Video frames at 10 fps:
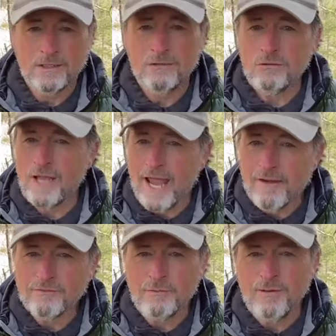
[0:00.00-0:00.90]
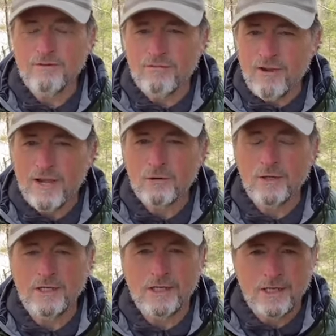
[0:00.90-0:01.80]
You have to be
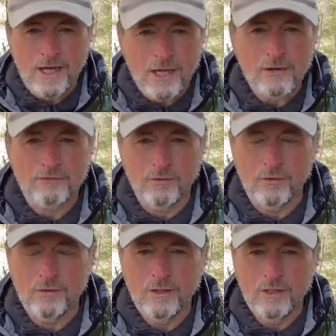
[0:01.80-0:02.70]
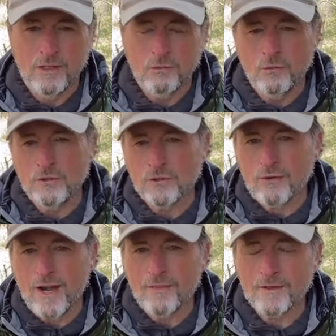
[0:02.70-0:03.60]
very careful when you're
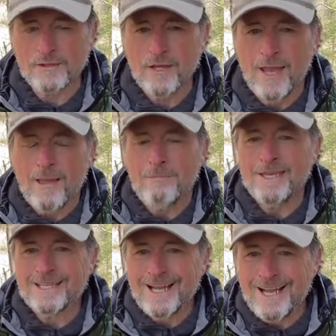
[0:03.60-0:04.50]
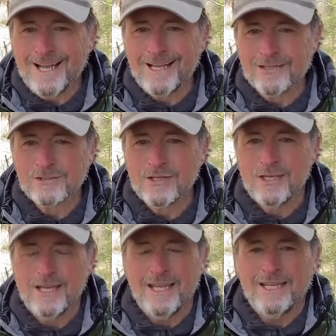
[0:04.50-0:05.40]
around this, because
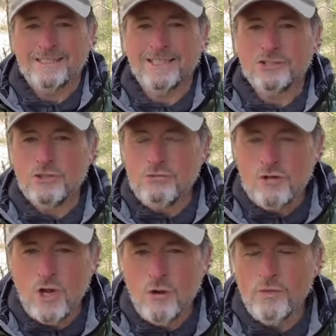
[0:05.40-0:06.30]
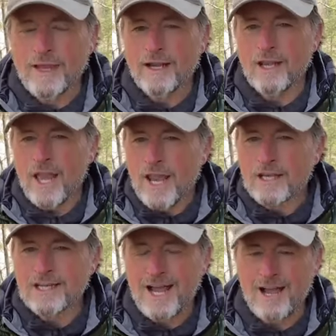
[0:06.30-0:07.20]
did you know that a
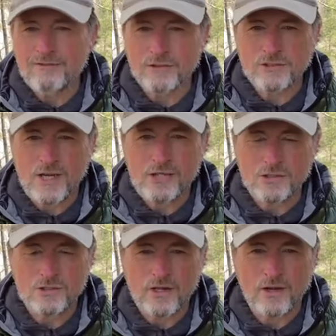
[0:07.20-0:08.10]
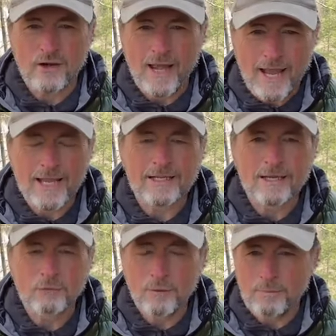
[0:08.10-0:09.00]
lot of conversations that are
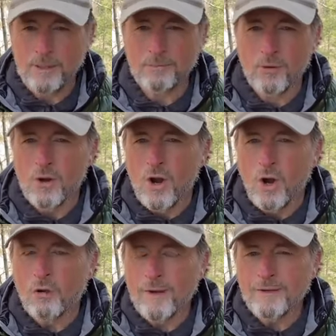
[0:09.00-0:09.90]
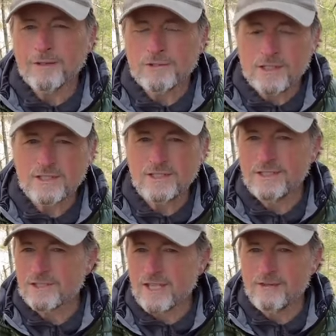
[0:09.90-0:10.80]
had with people are around the
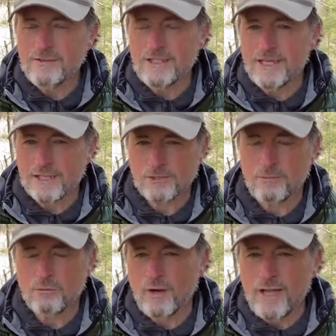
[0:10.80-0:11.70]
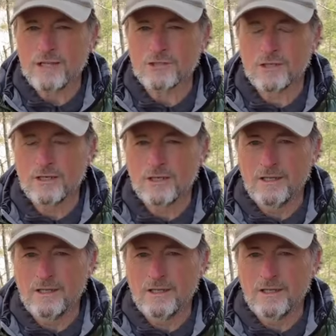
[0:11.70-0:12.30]
60 to 70 decibel range?